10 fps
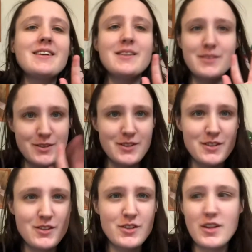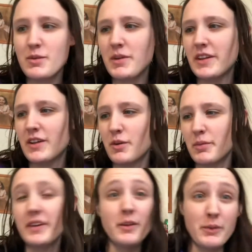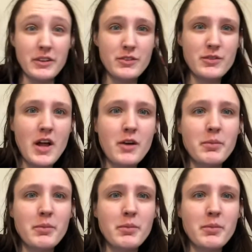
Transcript: So this is just going to be like a completely random vlog